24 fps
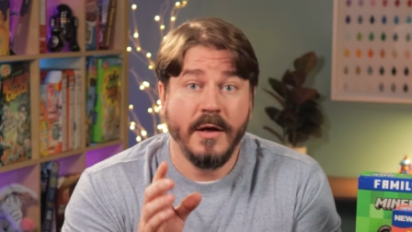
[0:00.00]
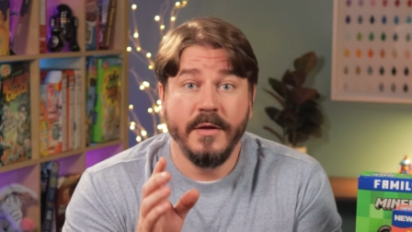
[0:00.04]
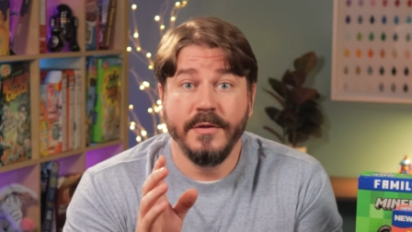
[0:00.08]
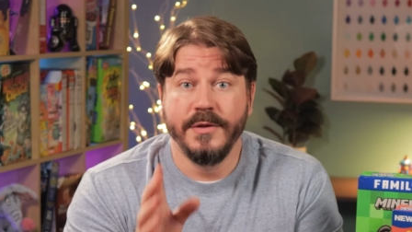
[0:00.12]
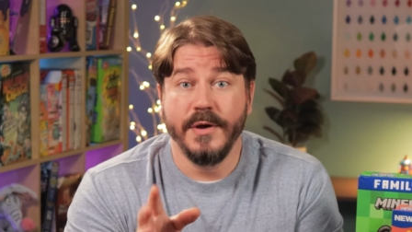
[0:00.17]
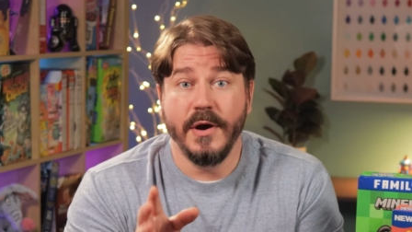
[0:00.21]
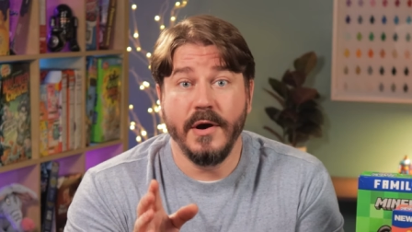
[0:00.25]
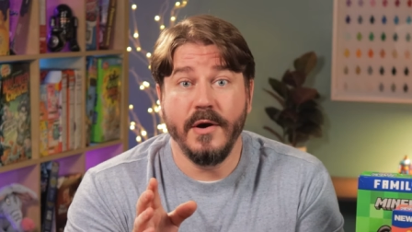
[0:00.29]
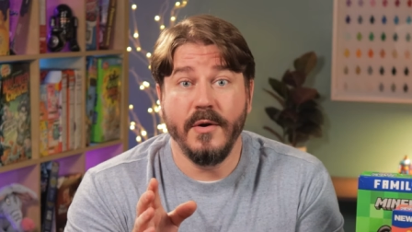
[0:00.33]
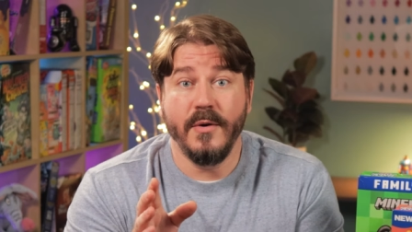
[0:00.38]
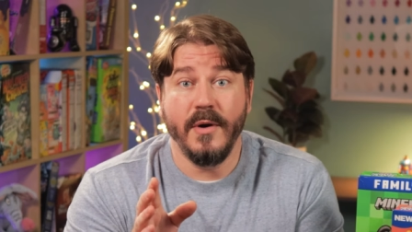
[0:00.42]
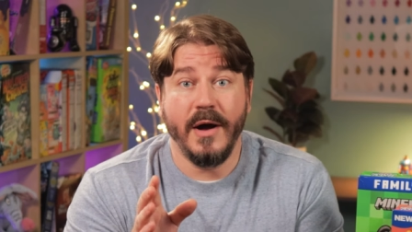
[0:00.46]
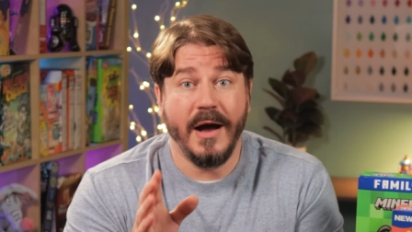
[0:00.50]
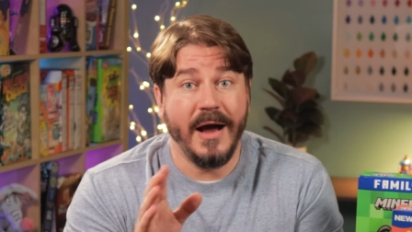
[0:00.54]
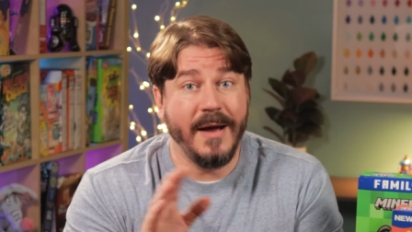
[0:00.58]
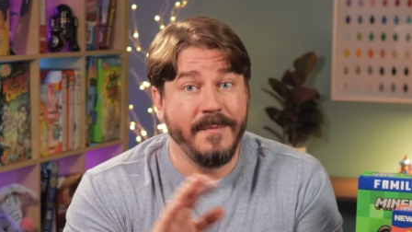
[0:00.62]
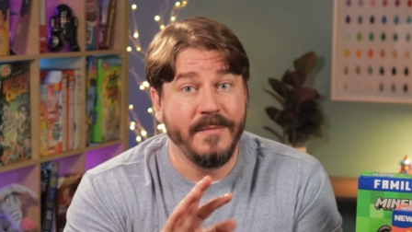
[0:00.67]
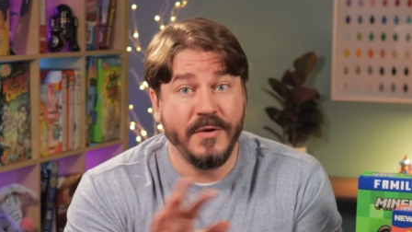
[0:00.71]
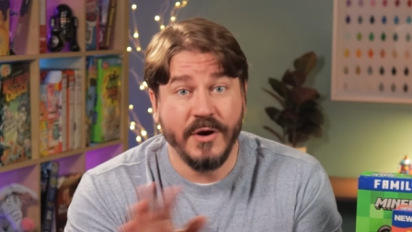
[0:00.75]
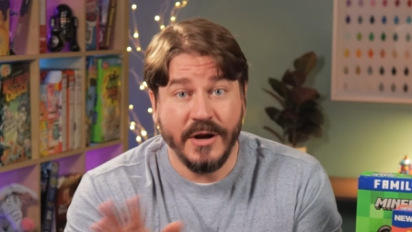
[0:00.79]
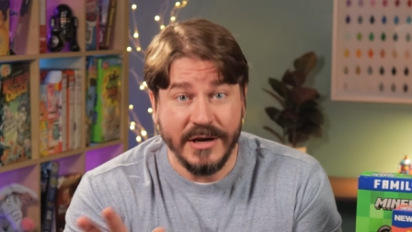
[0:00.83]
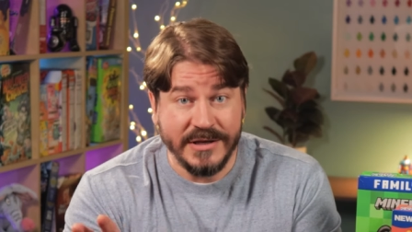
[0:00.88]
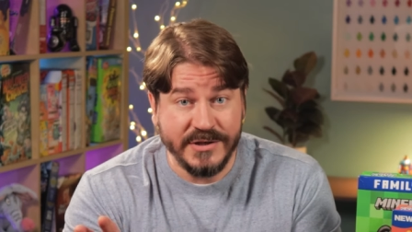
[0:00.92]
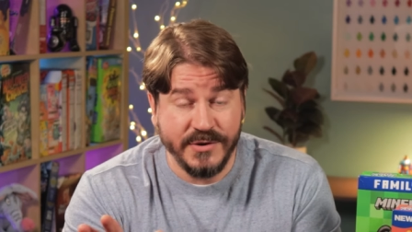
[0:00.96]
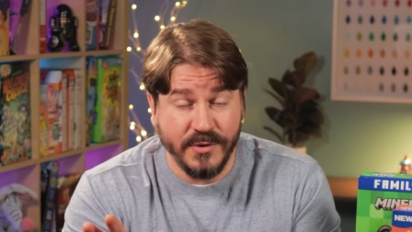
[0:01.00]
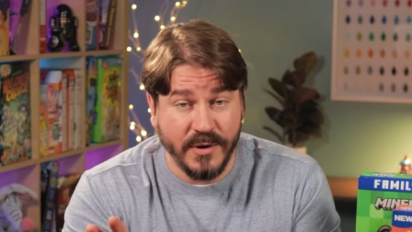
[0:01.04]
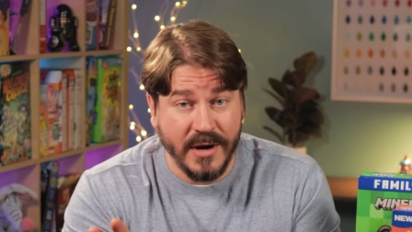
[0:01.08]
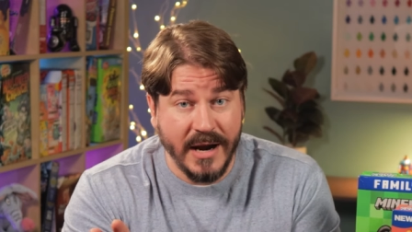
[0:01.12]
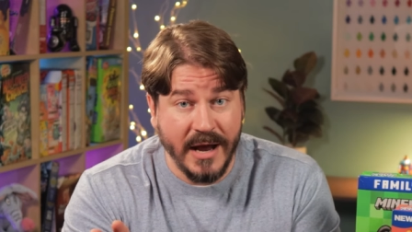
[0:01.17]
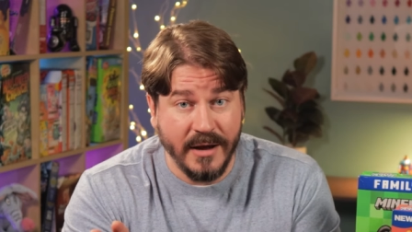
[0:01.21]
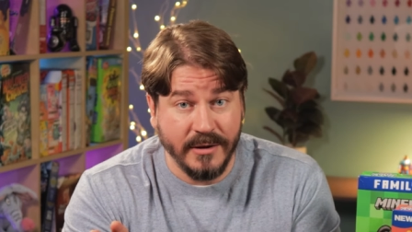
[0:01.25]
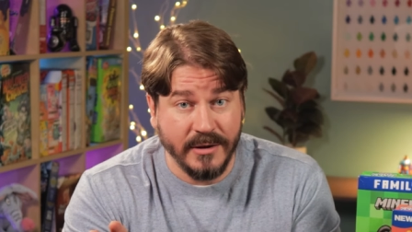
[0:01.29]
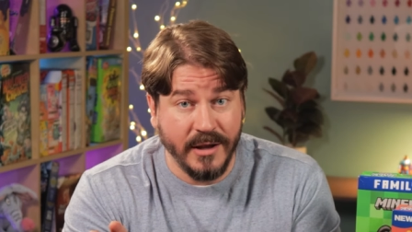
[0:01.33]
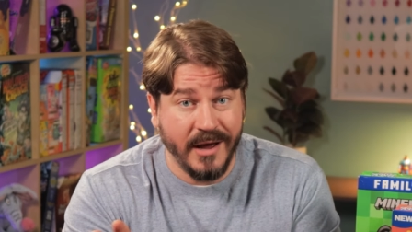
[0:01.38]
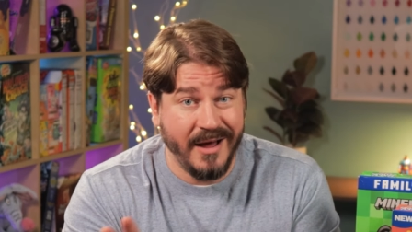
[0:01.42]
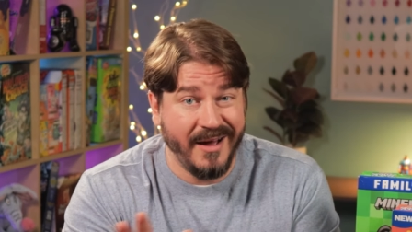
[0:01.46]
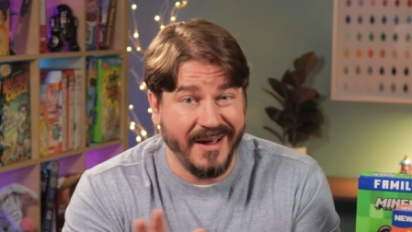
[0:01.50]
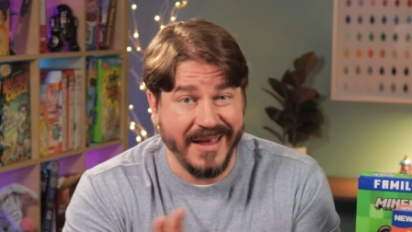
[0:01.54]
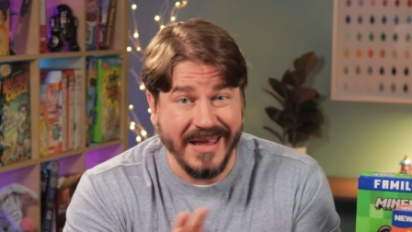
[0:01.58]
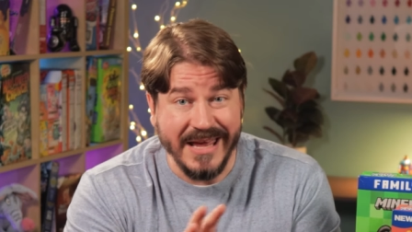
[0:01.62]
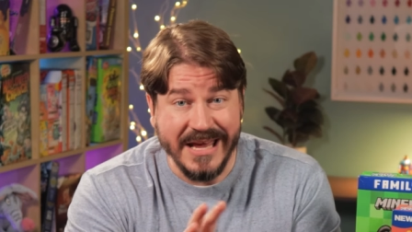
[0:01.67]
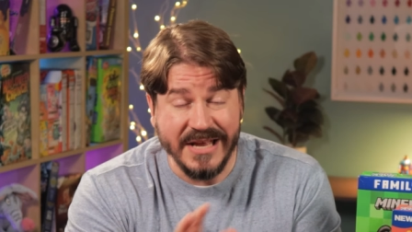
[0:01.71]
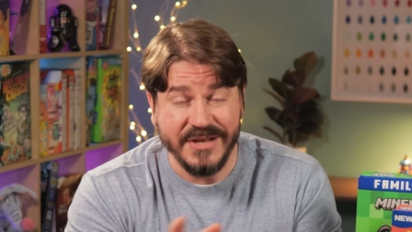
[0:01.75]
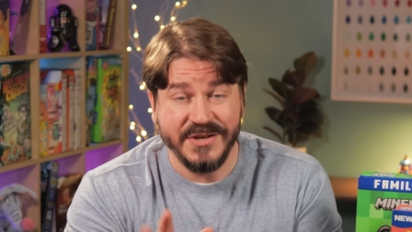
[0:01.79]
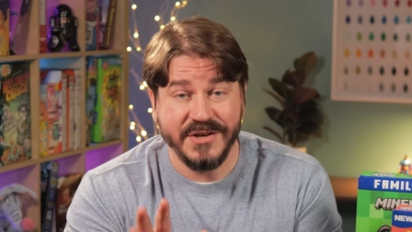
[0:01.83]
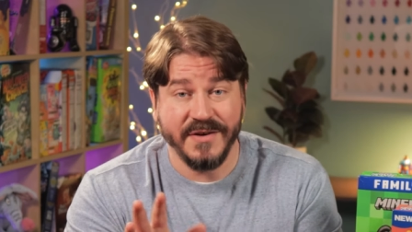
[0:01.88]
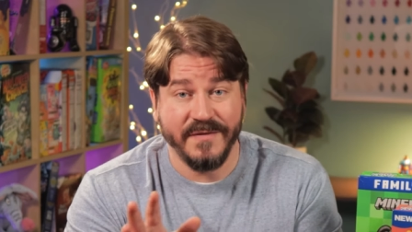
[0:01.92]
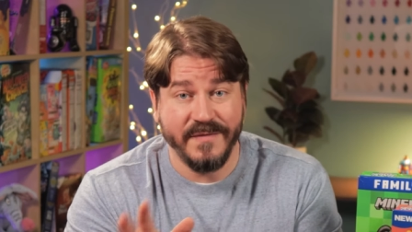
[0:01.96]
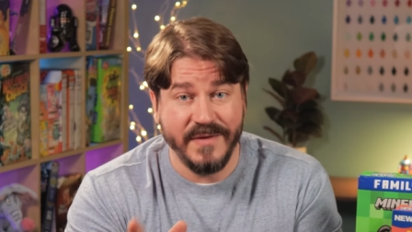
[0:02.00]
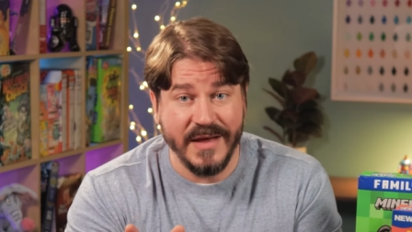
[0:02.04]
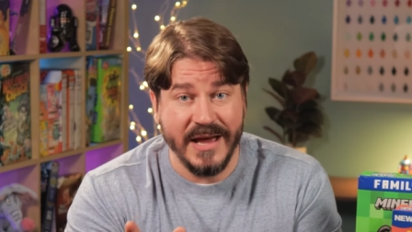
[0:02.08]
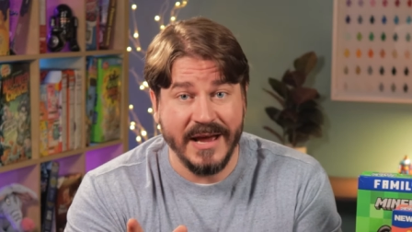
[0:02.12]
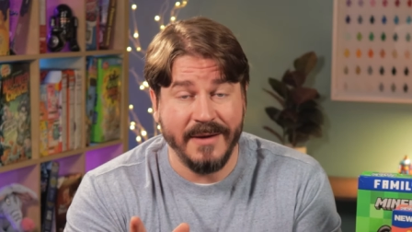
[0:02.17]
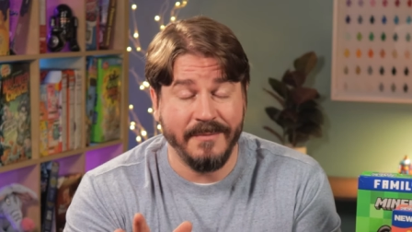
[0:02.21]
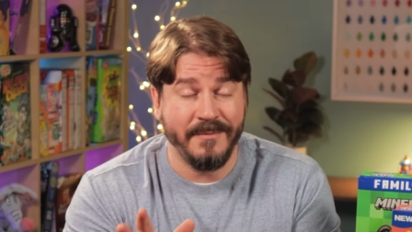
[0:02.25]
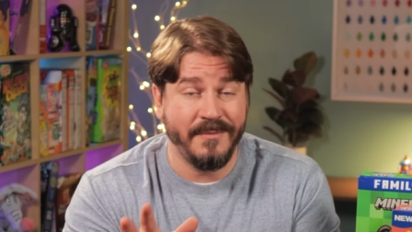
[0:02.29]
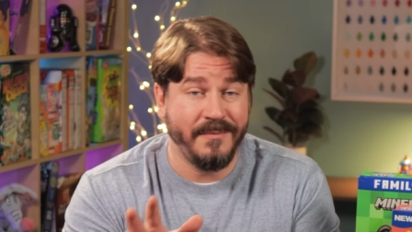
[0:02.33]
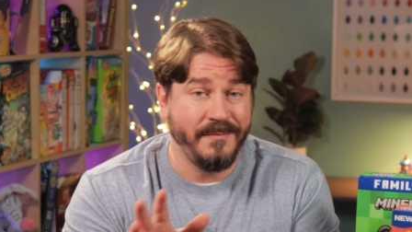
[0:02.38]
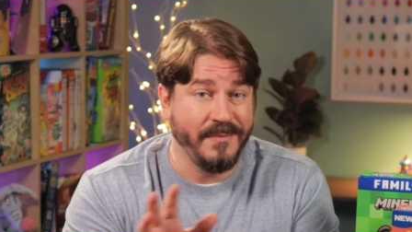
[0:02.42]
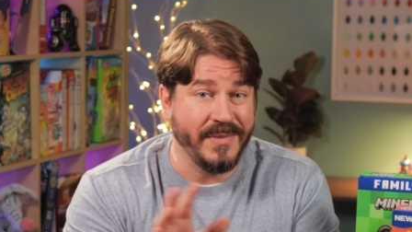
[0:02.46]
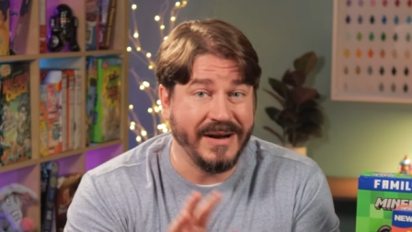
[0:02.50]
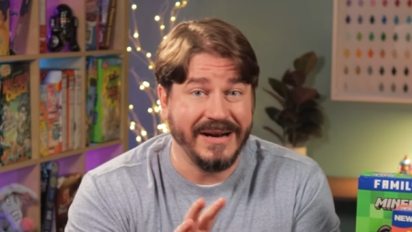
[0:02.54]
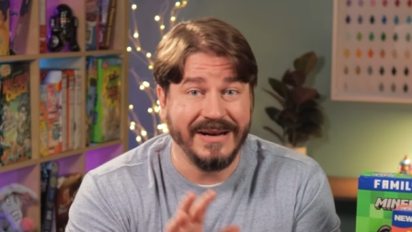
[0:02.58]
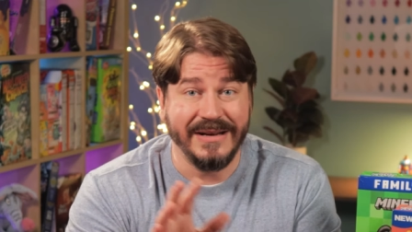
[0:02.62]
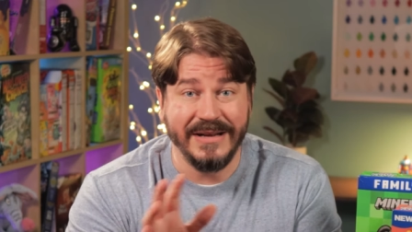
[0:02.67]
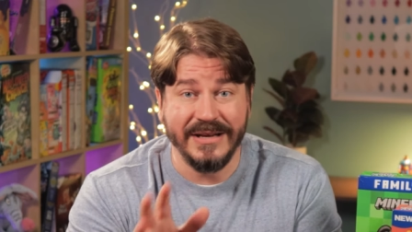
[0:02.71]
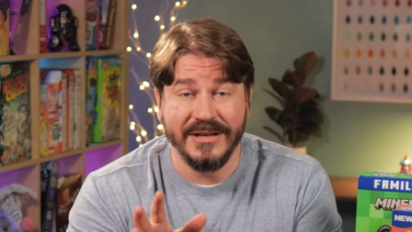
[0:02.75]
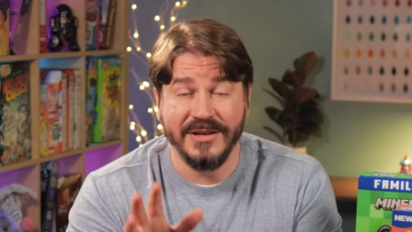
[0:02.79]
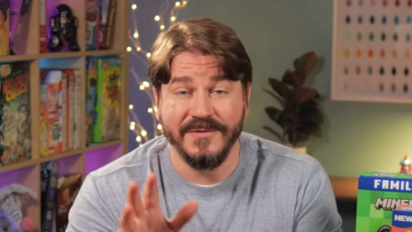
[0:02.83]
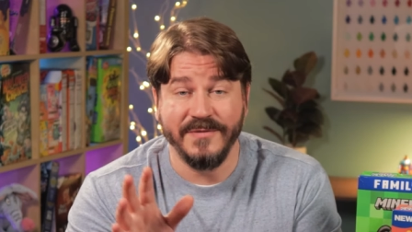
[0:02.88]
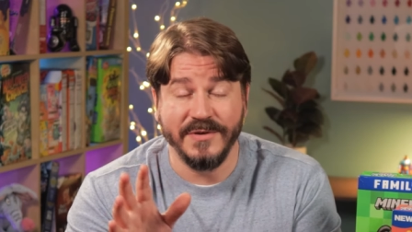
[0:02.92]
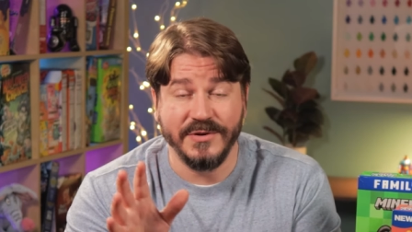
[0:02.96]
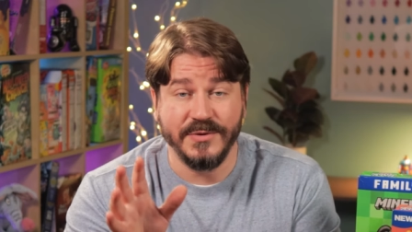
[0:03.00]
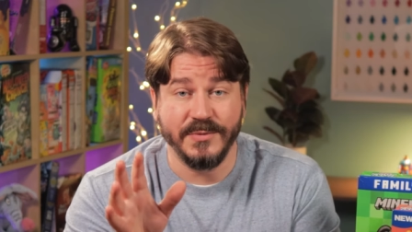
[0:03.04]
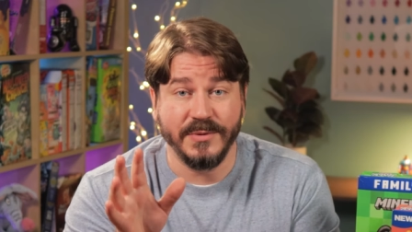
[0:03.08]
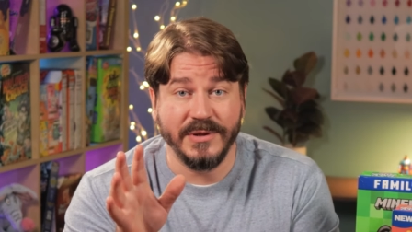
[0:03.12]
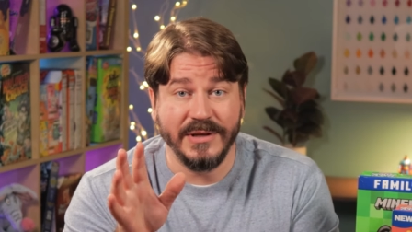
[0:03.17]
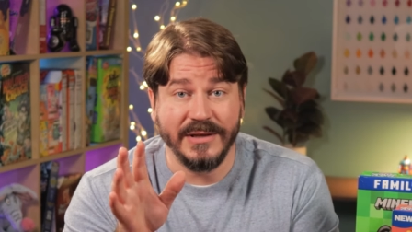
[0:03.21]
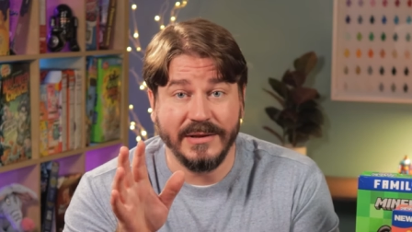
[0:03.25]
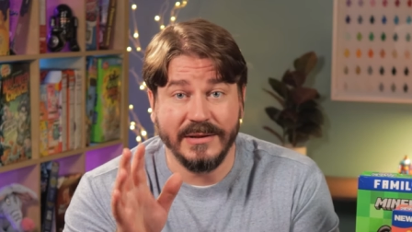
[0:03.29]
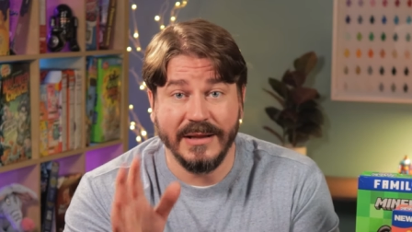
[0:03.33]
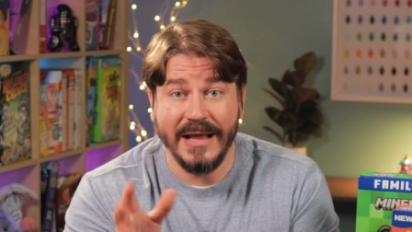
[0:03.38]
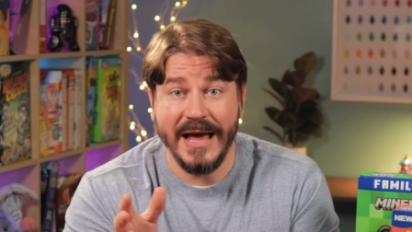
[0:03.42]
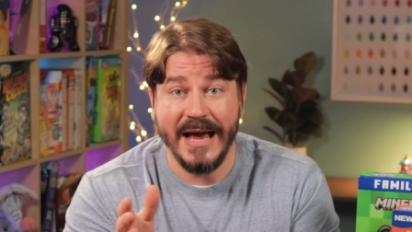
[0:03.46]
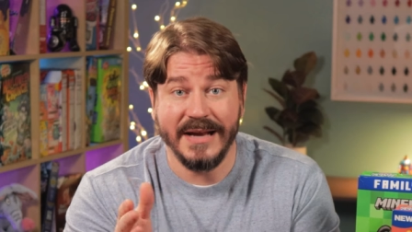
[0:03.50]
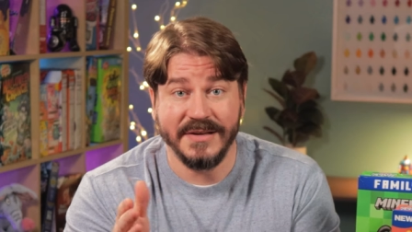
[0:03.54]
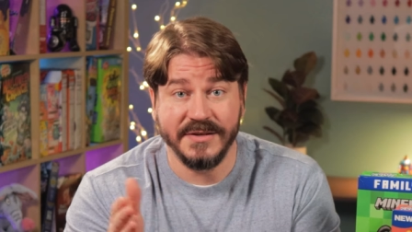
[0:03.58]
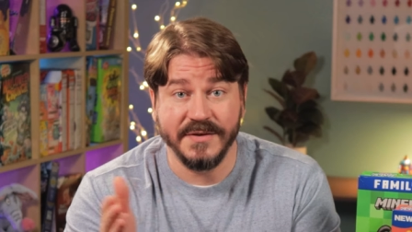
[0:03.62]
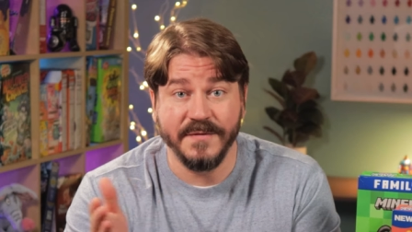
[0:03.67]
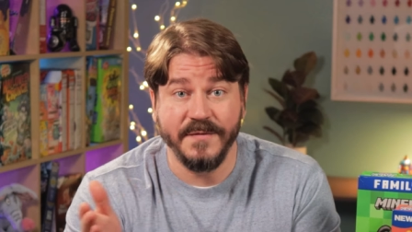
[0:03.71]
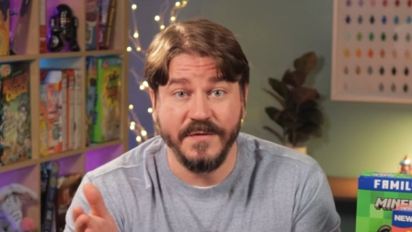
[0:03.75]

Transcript: though I'm not sure how long each of them might individually last.